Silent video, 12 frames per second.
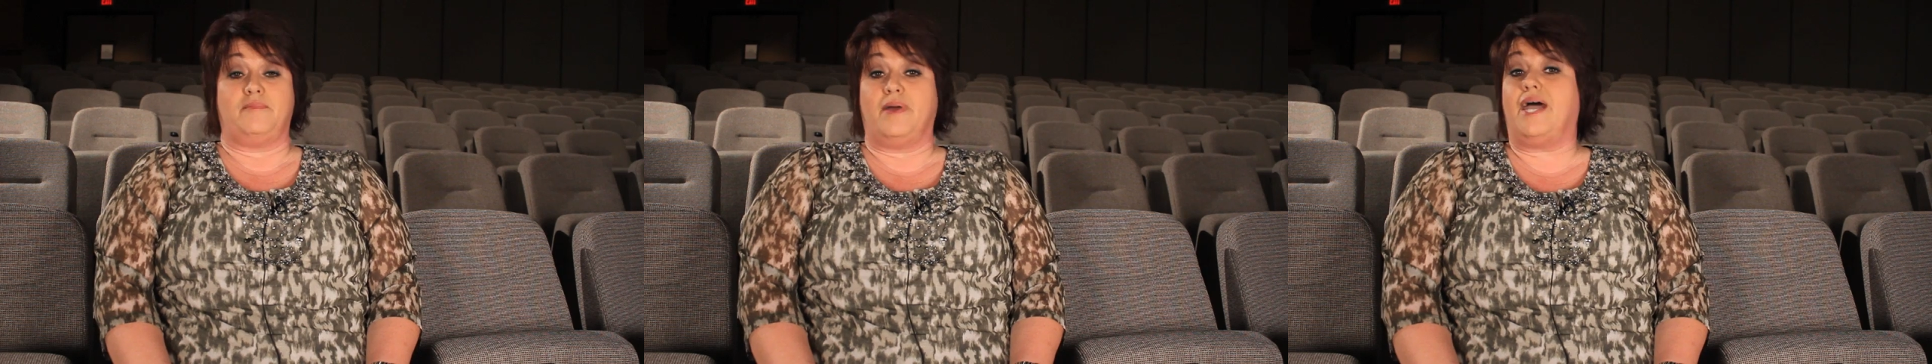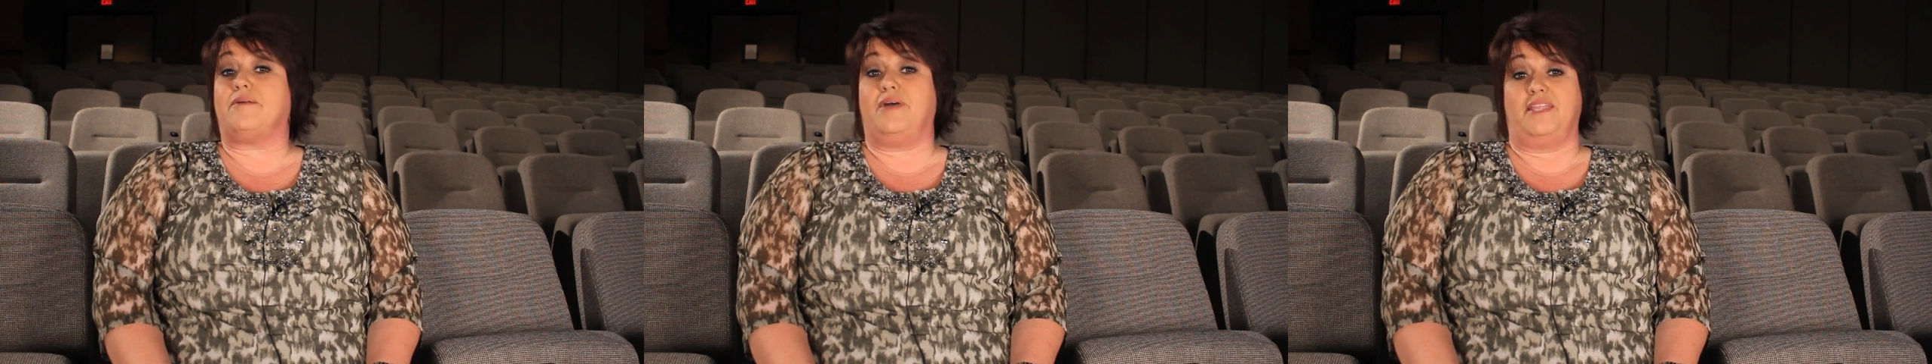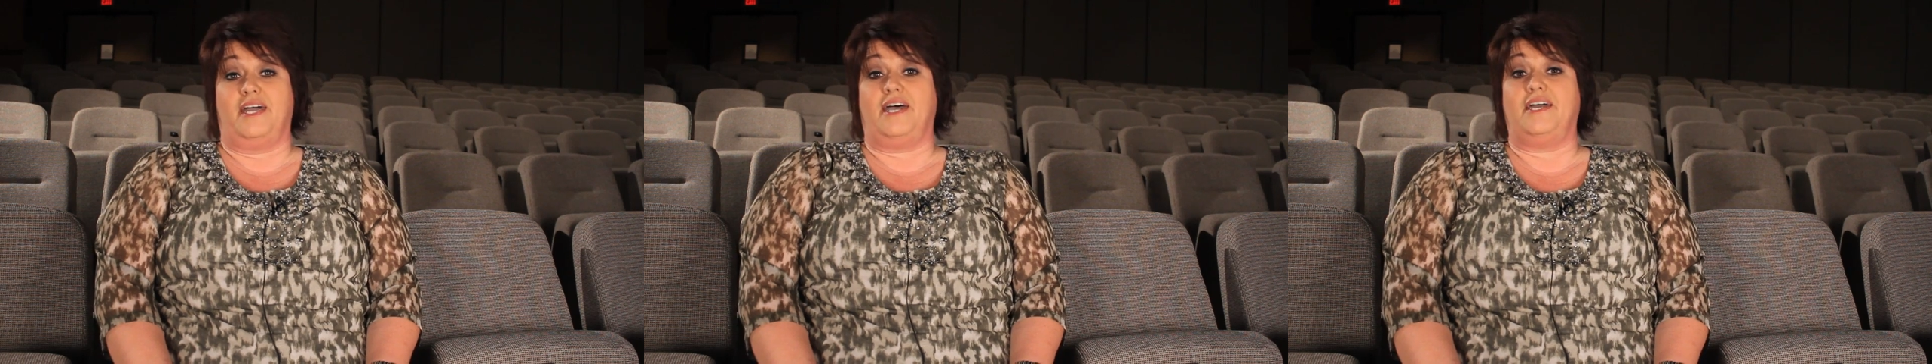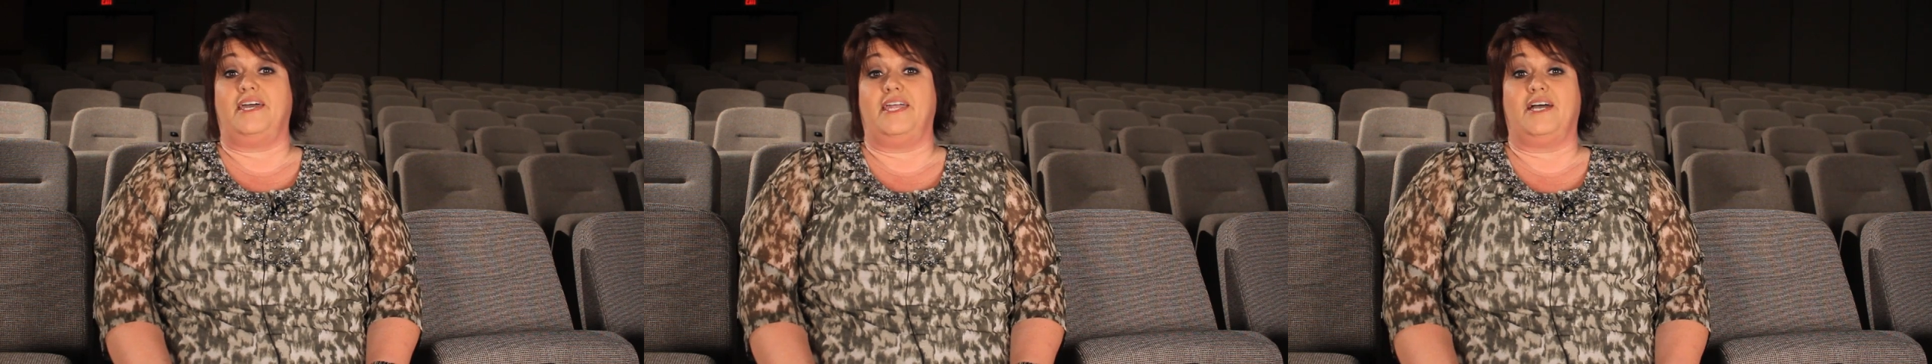back by
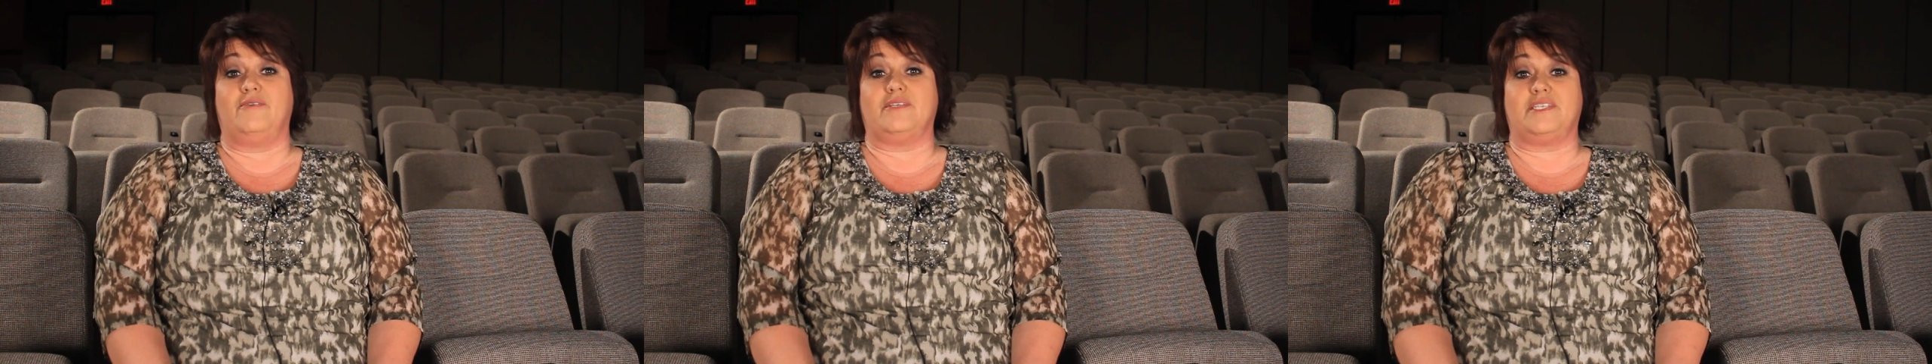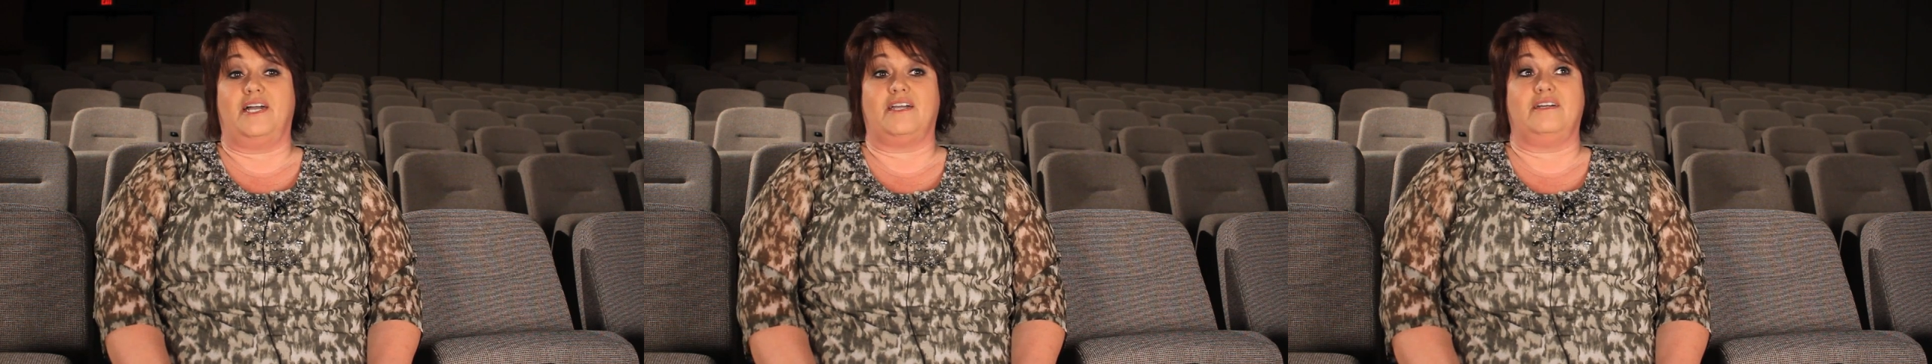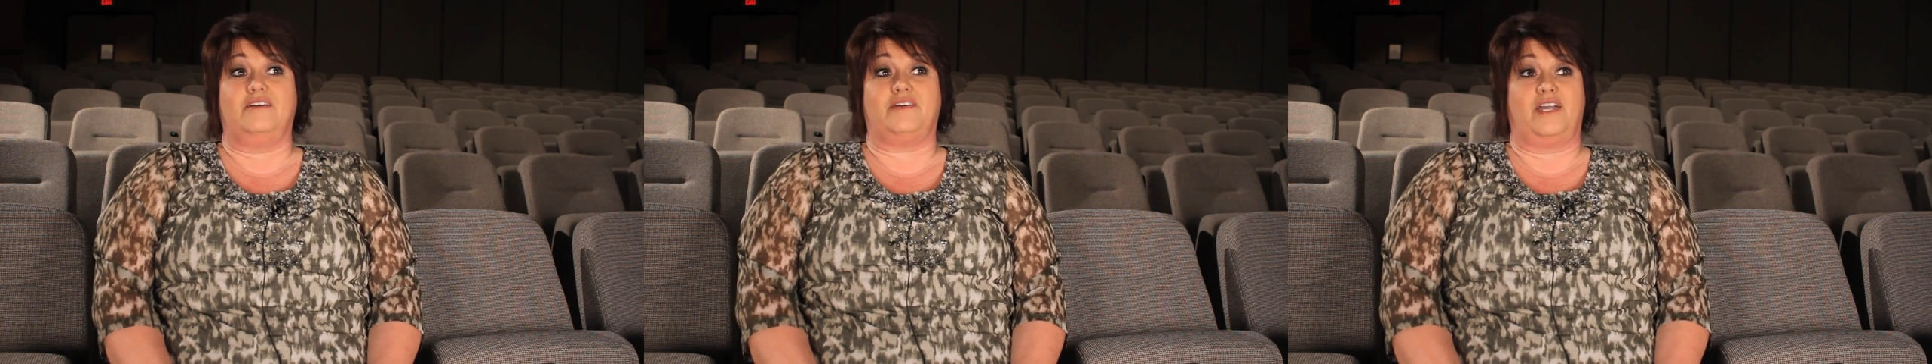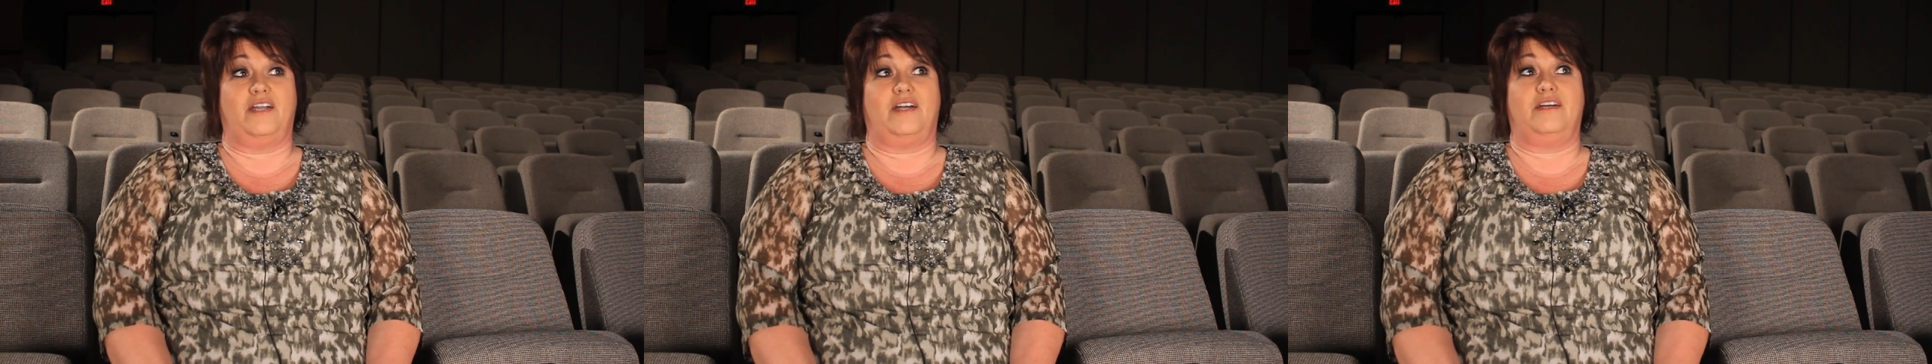that, and I was like,
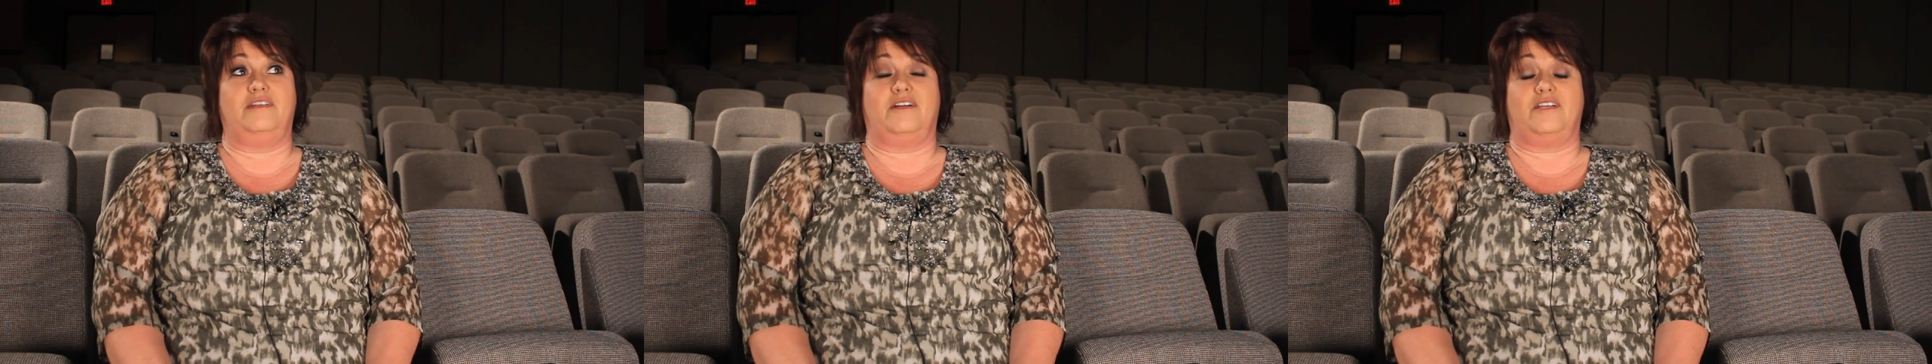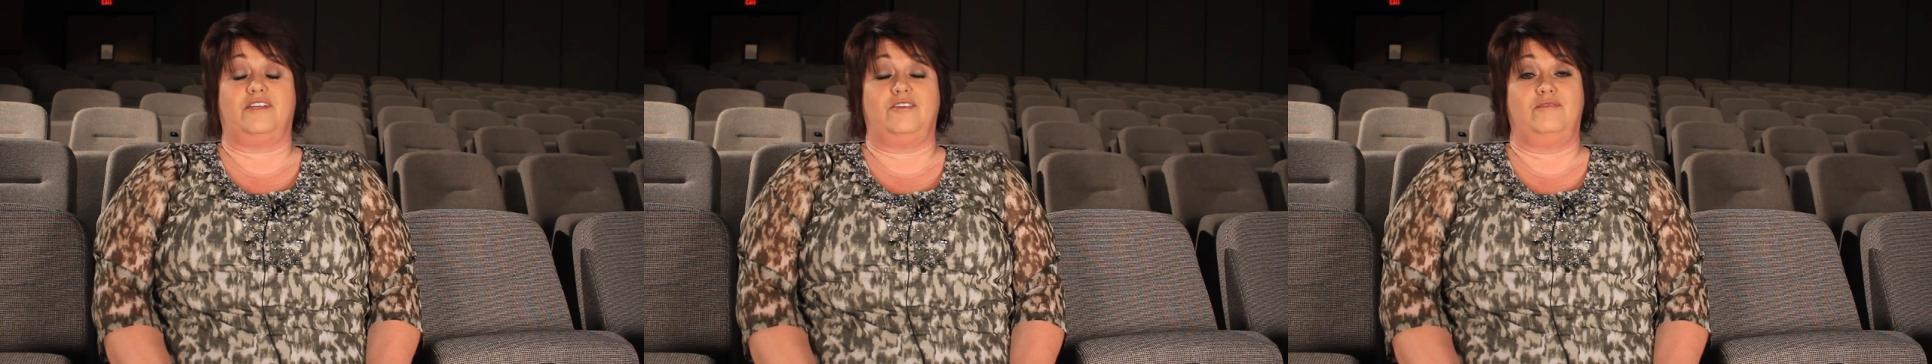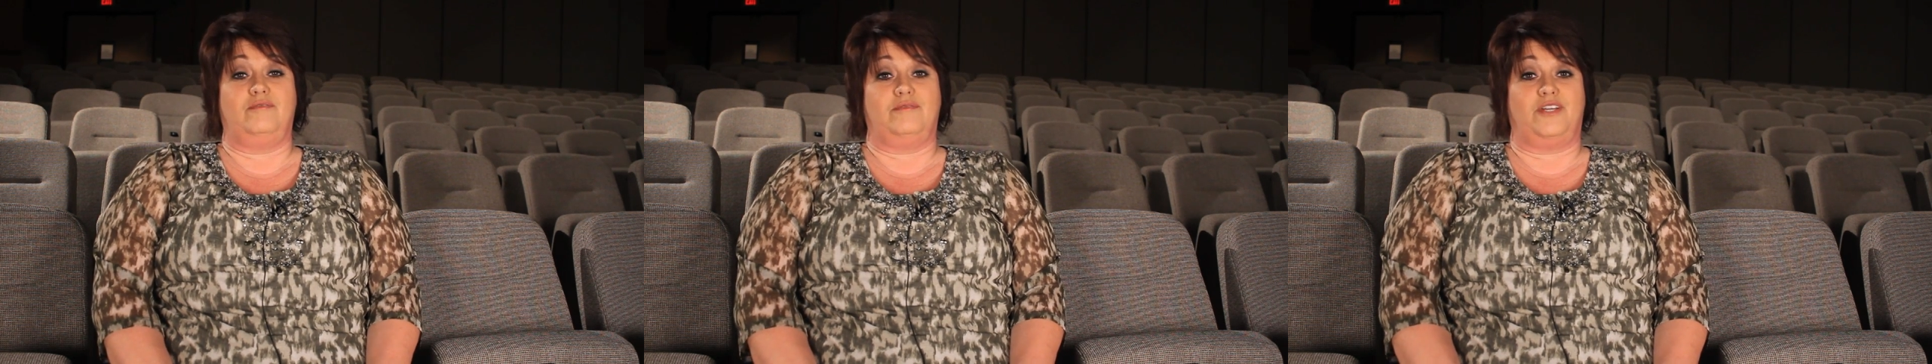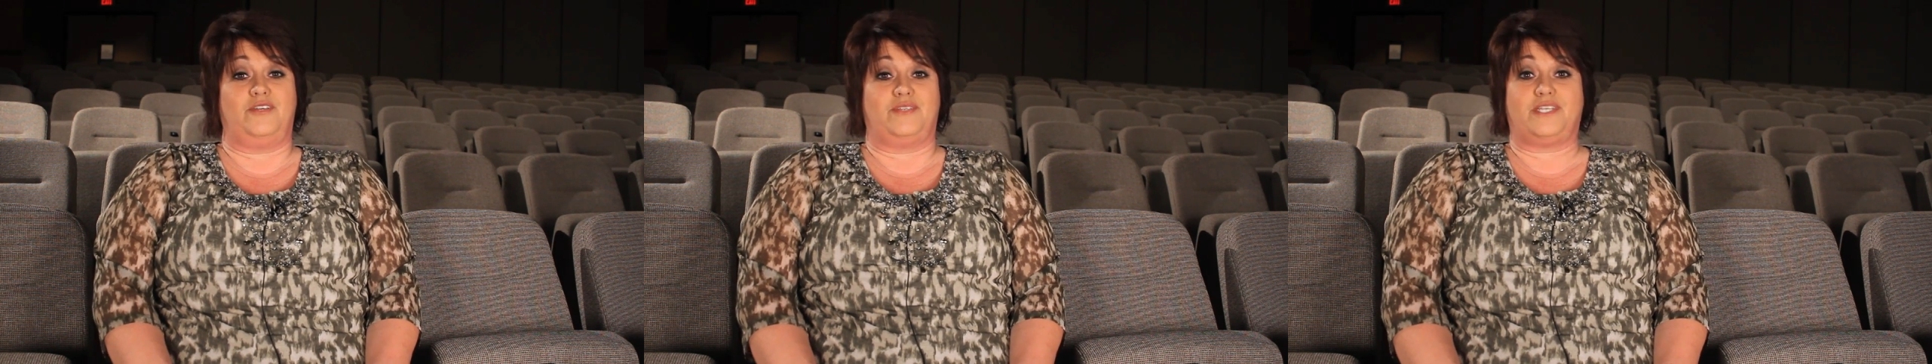okay, God, are you
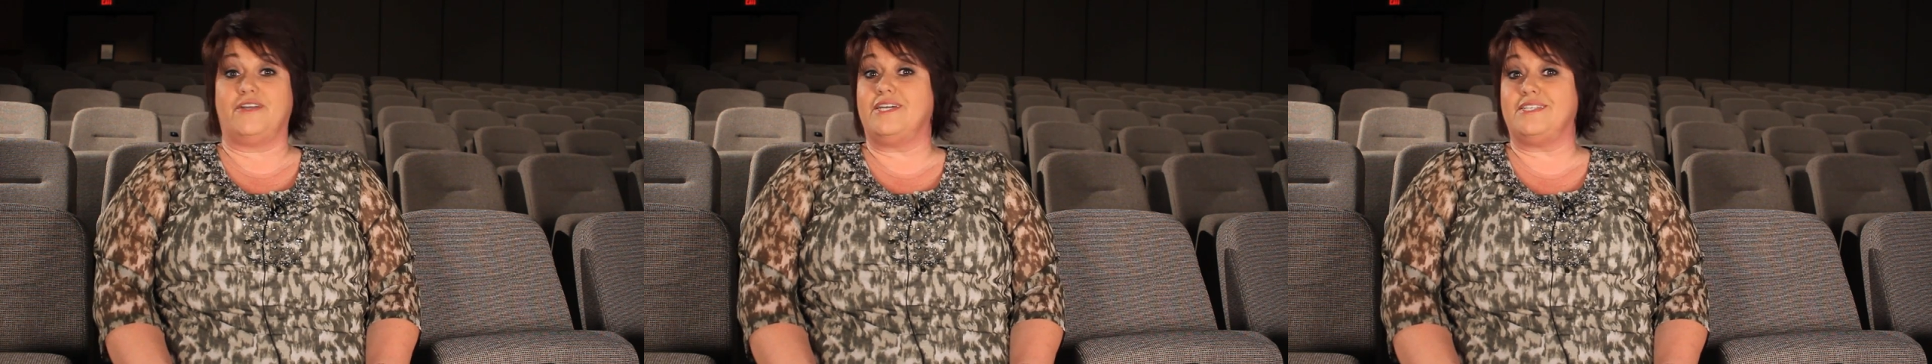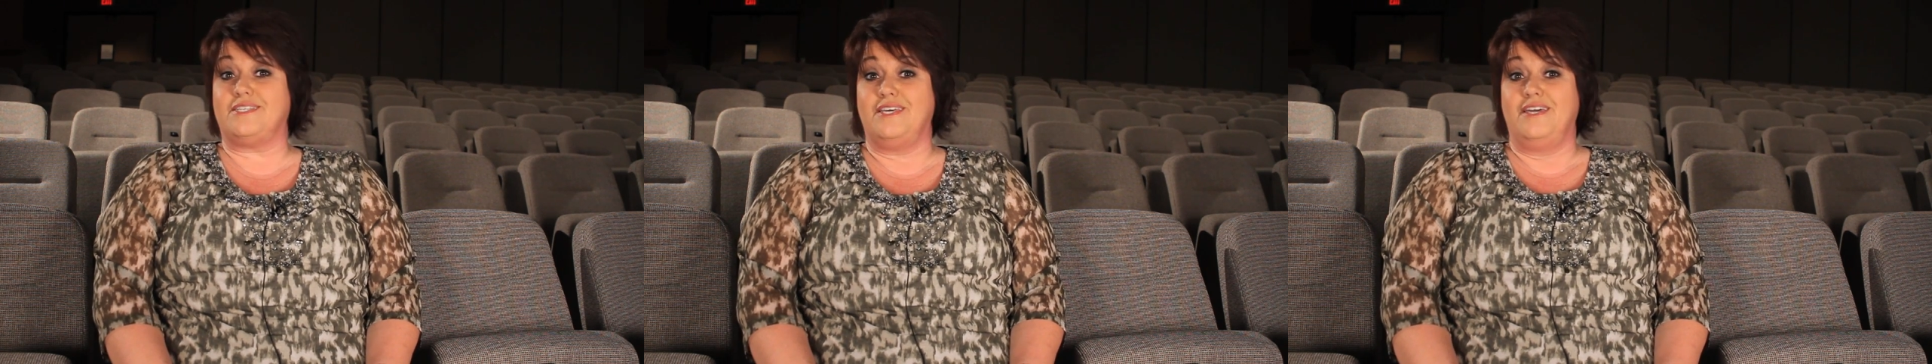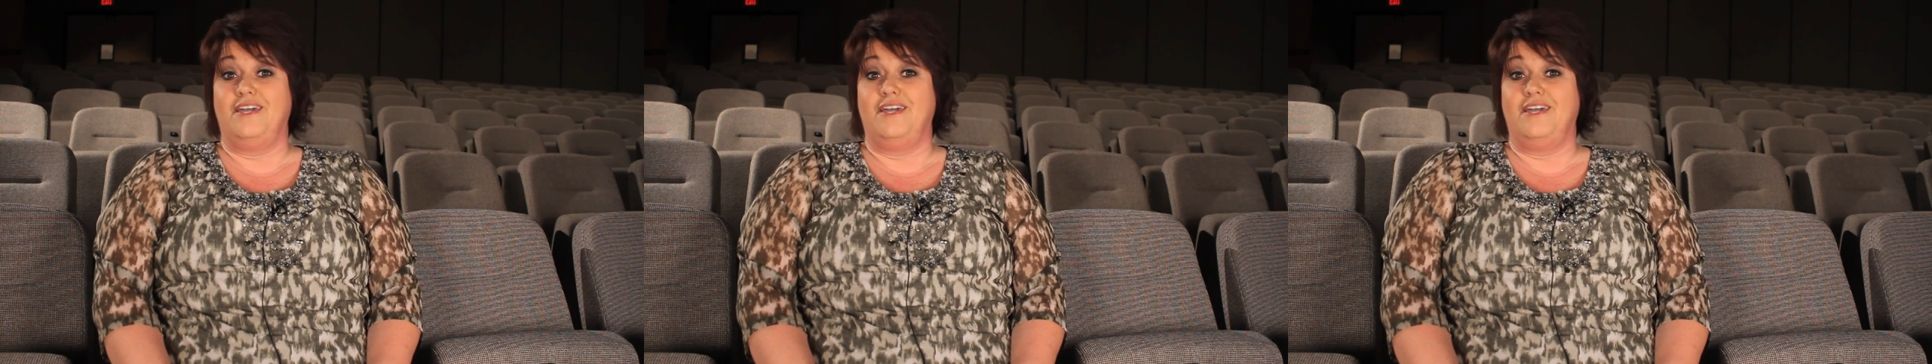serious?